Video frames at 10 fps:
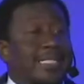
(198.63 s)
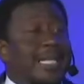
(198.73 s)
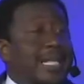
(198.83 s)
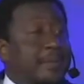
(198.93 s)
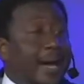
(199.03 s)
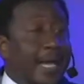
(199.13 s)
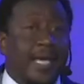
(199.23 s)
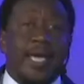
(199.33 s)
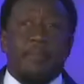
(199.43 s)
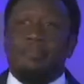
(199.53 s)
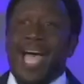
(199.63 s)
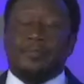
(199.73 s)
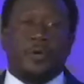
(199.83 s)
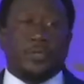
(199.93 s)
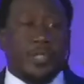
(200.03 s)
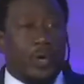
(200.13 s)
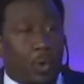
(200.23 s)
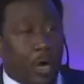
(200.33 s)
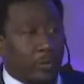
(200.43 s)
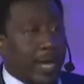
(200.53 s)
than anybody. And black folks still
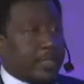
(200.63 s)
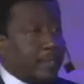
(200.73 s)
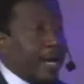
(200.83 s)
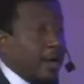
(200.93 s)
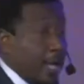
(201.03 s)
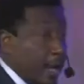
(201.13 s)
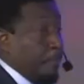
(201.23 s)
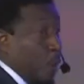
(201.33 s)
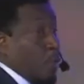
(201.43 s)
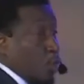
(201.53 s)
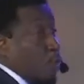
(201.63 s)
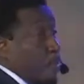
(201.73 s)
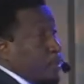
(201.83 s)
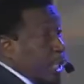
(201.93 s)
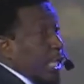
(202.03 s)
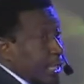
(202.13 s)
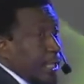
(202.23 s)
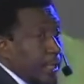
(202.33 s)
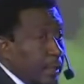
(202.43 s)
walk around talking about pork gonna kill you.